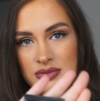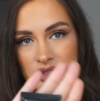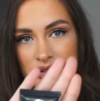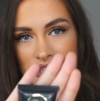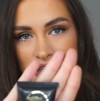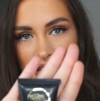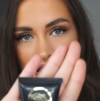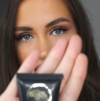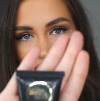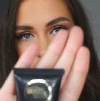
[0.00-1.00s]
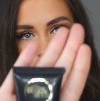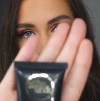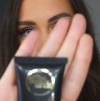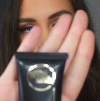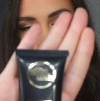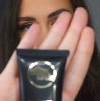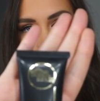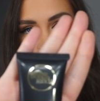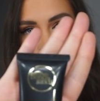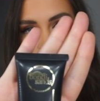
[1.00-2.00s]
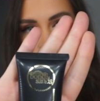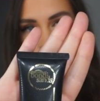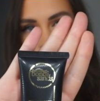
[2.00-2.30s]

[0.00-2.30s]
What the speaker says: So it's in a little tube like this,